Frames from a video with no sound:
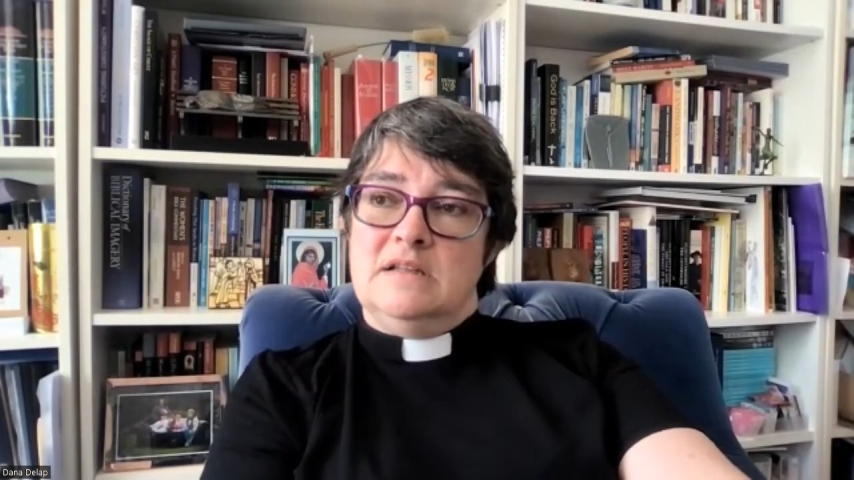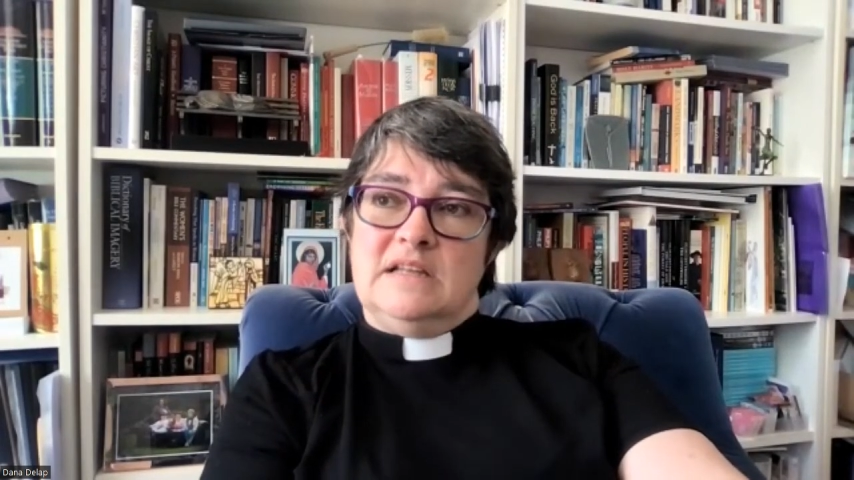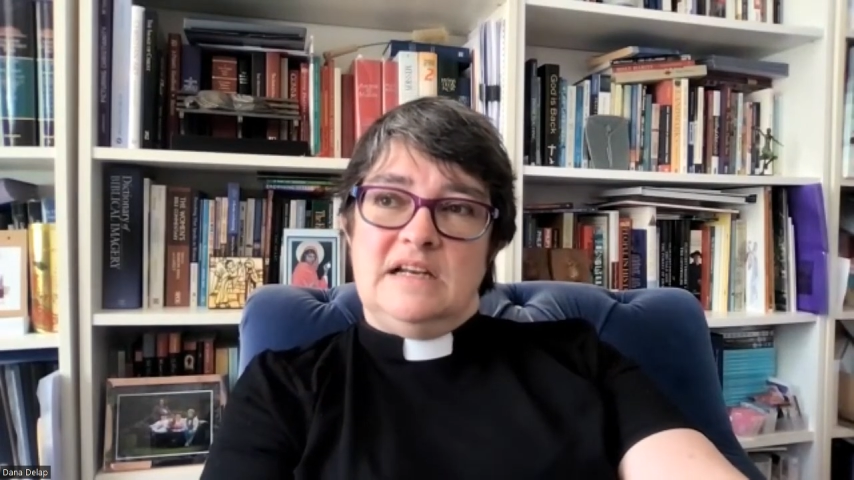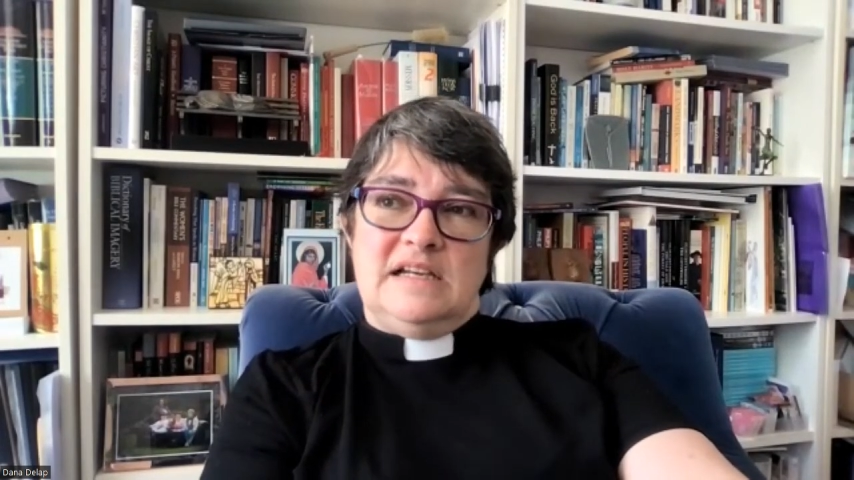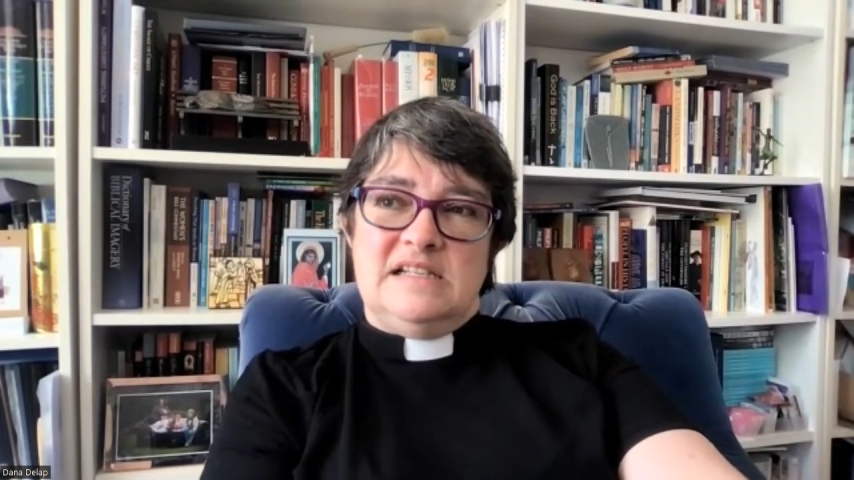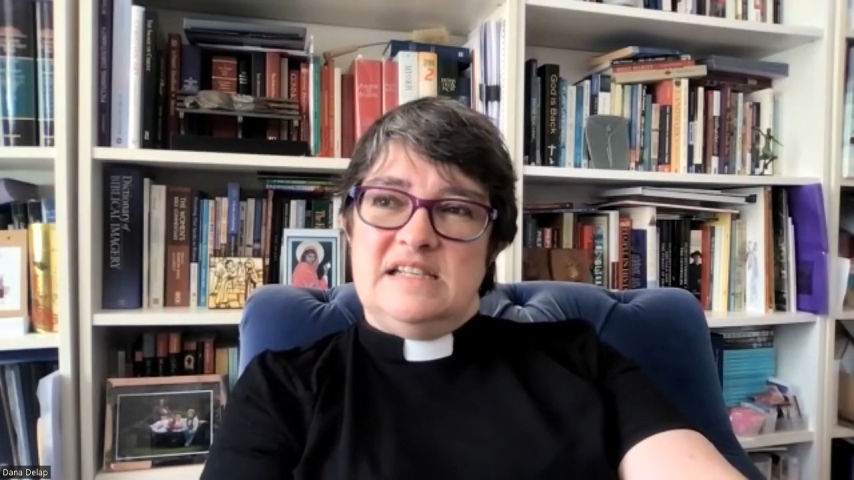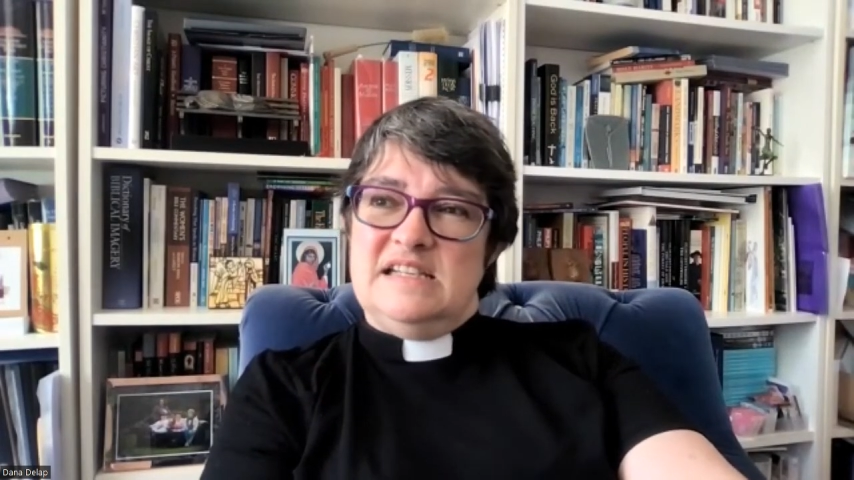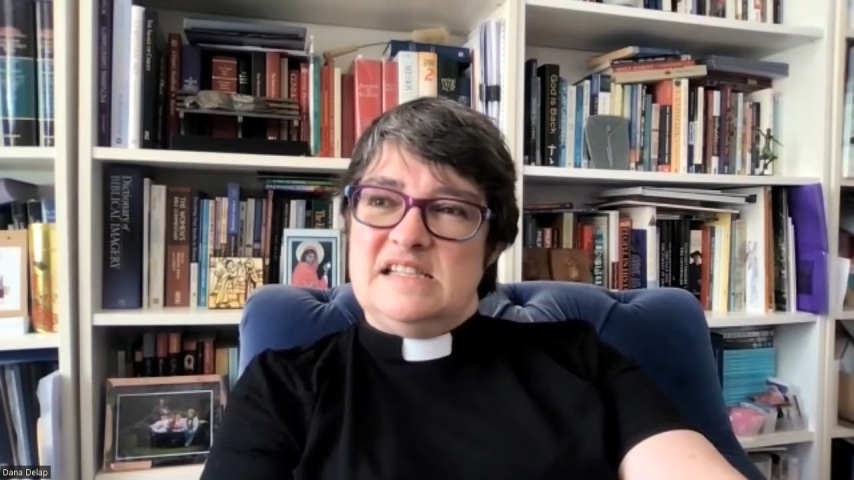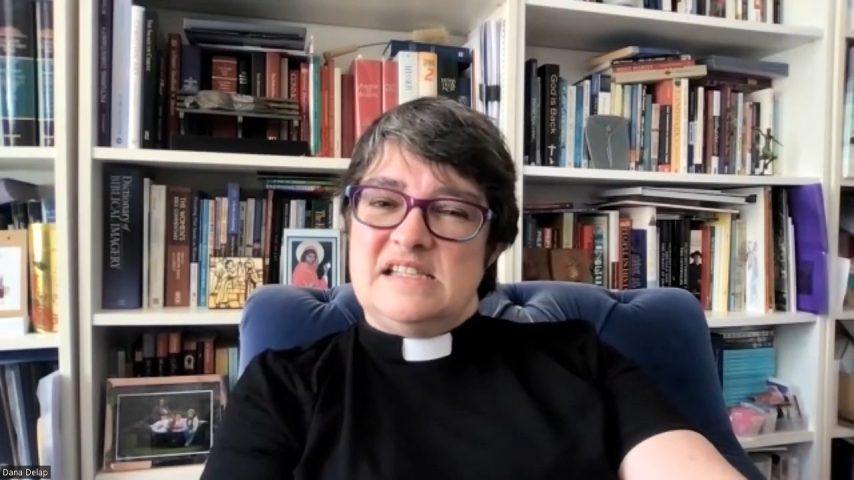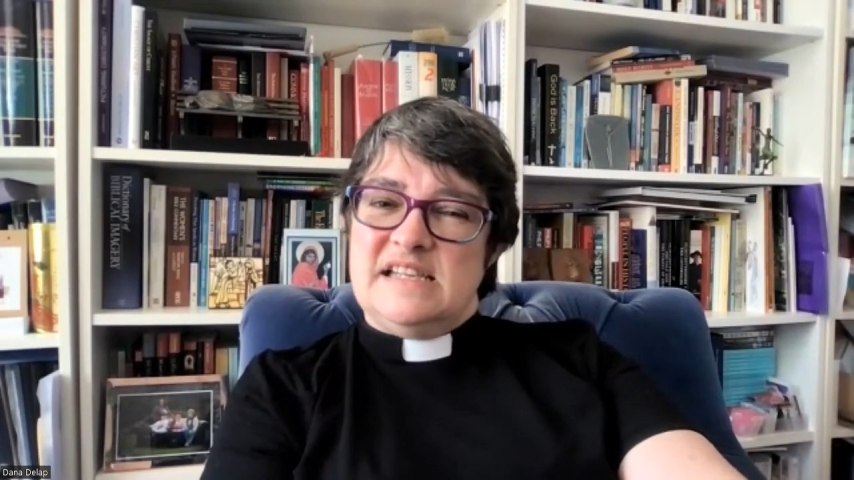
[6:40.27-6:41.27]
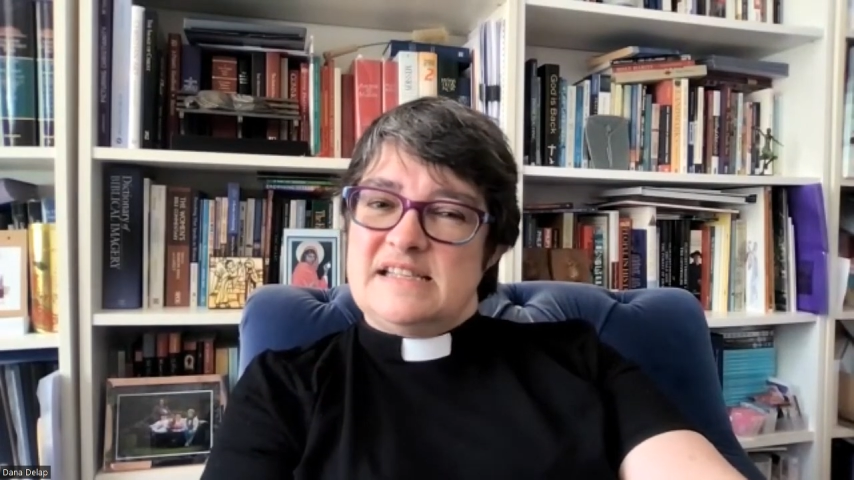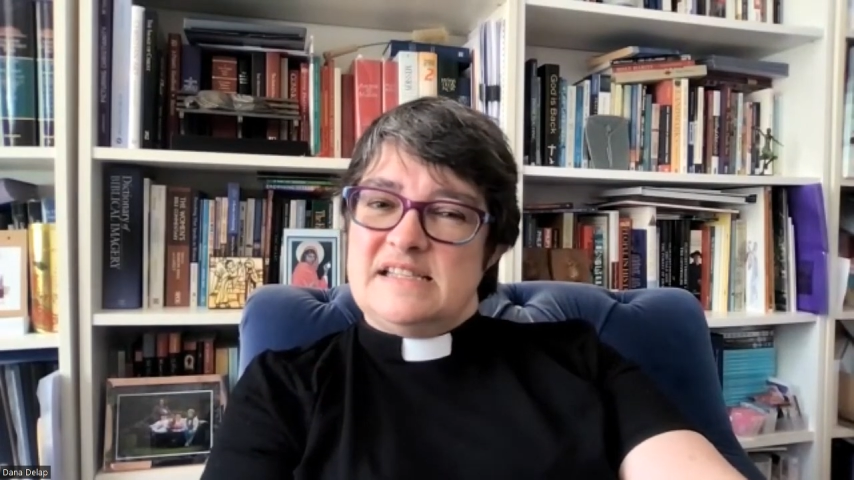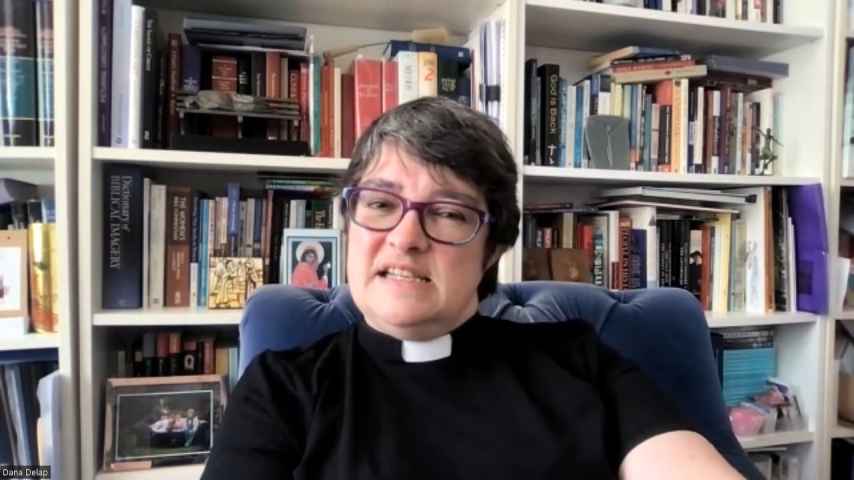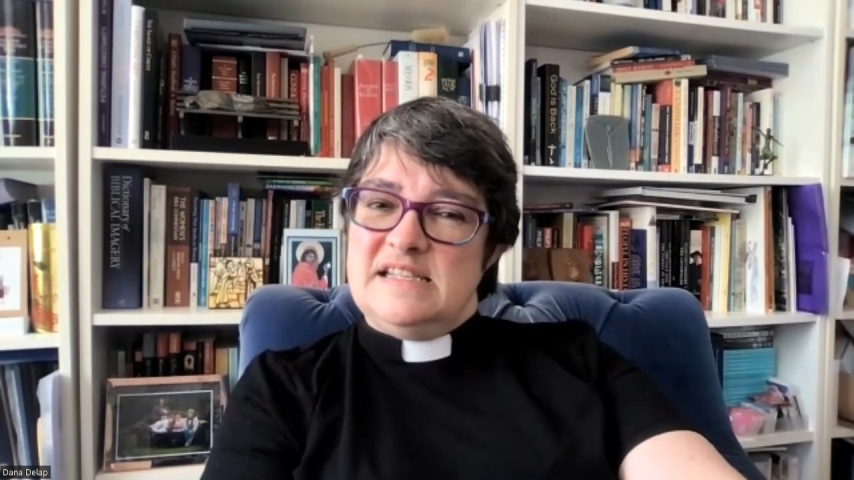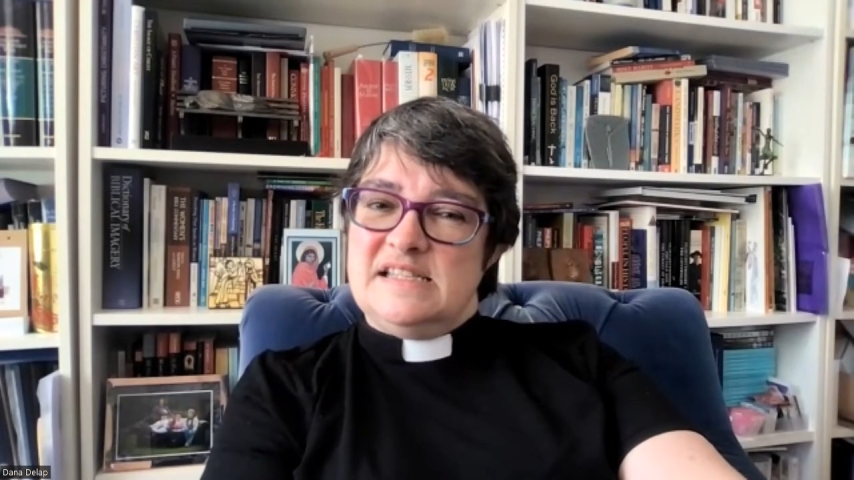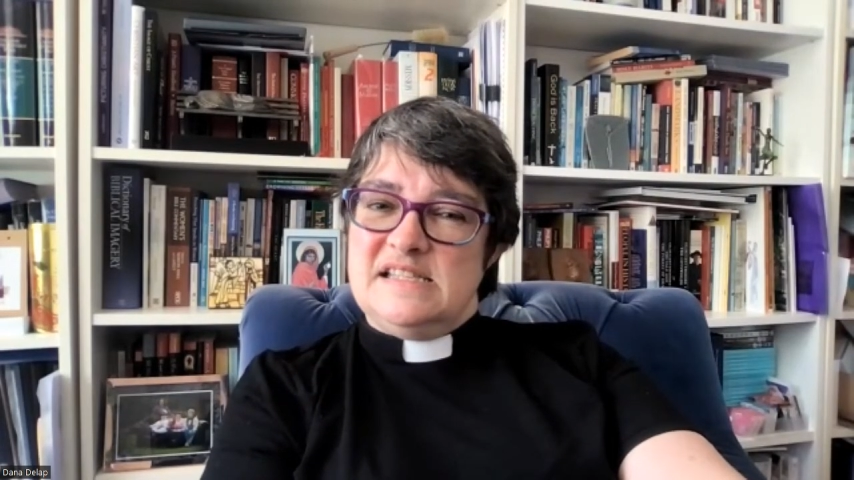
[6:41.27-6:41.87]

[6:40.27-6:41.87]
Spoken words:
the 1960s